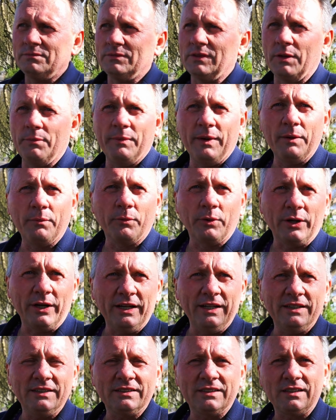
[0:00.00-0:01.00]
the
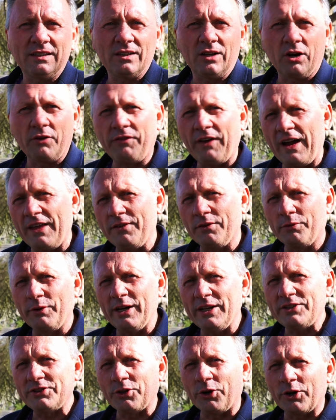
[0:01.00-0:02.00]
memories or find the
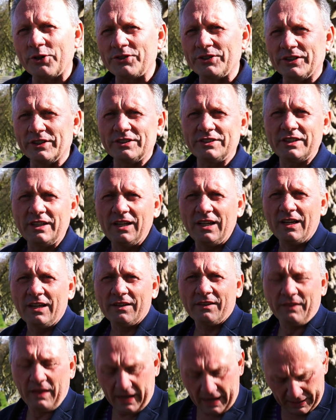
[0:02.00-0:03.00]
resources
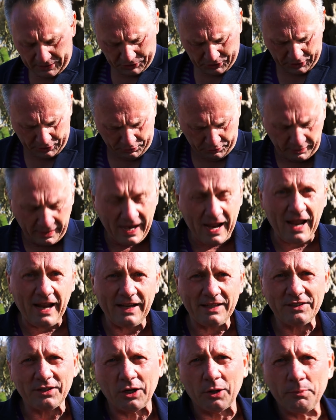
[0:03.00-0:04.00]
that actually
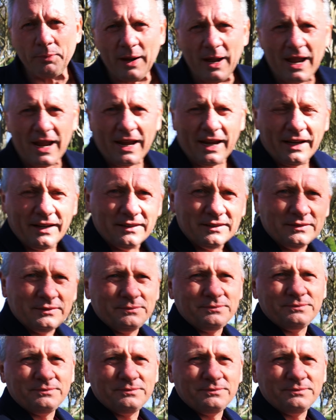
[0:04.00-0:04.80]
creates our pain.